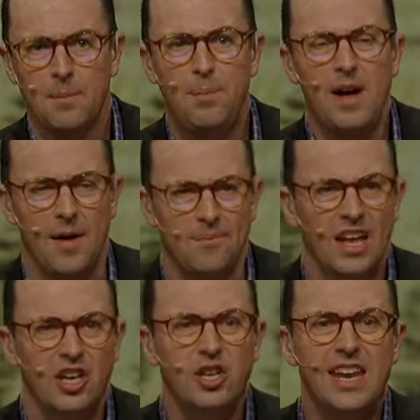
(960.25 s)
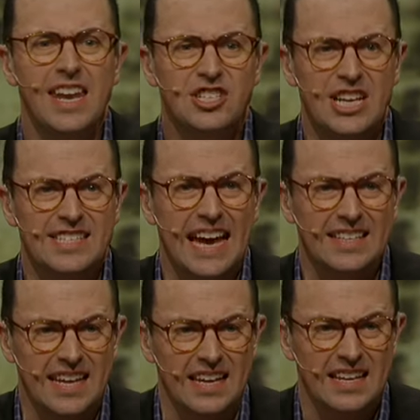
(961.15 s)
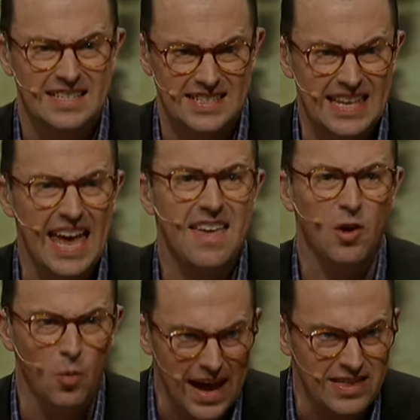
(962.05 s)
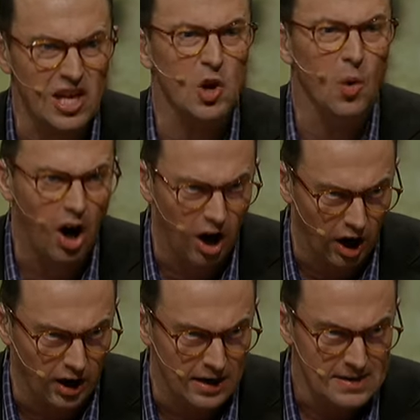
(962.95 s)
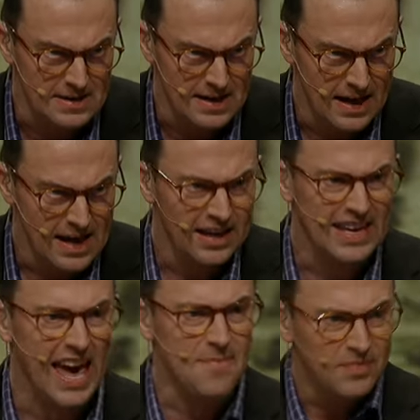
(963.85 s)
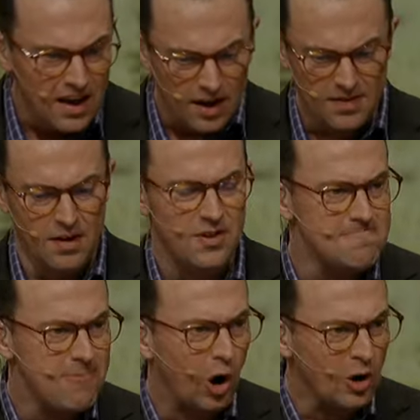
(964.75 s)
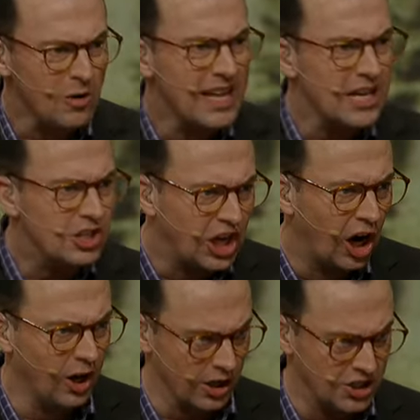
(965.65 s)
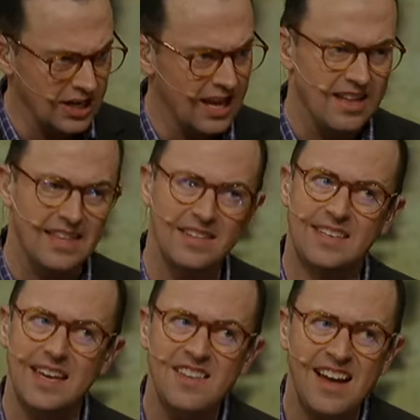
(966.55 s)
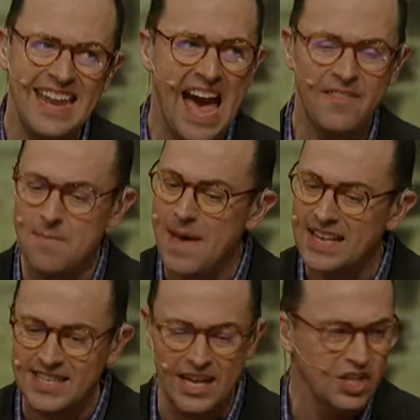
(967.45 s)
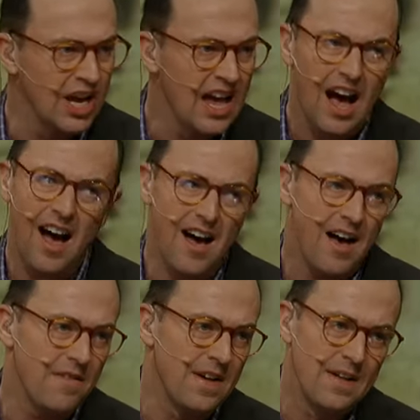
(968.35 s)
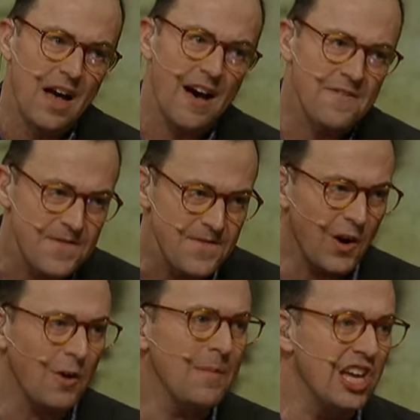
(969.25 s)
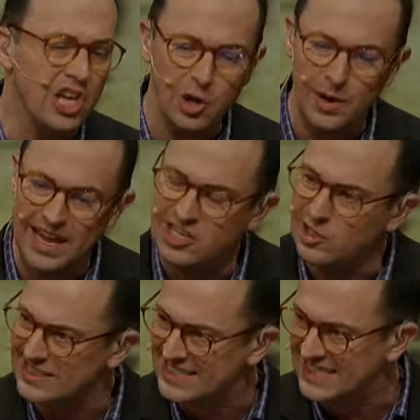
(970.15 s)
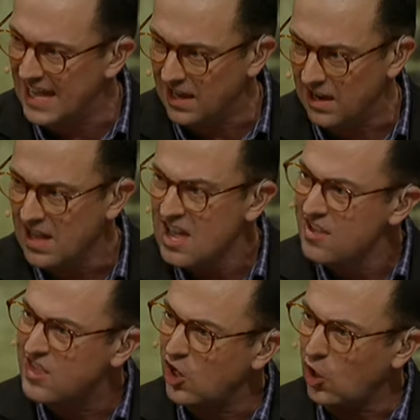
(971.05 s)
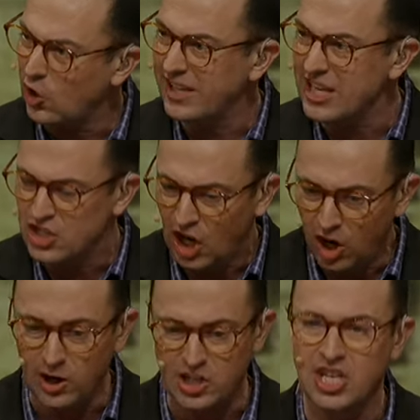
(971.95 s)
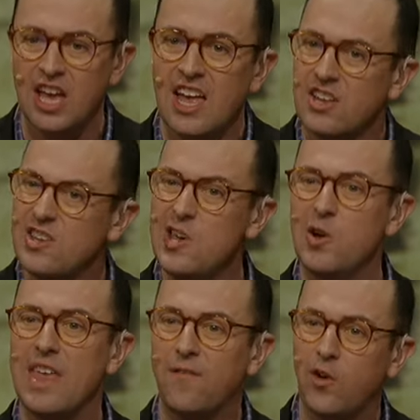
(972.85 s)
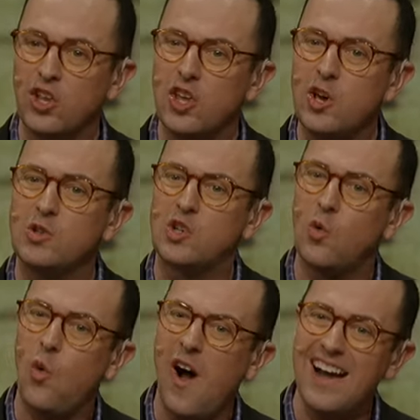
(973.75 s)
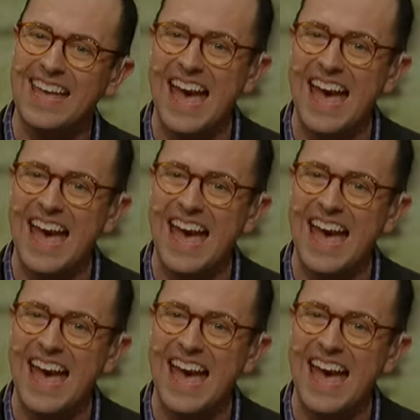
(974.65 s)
But you didn't just get to stay the way that you are. Okay? The early church, they did not have a message of affirming you in your sin. The early church knew that for you to walk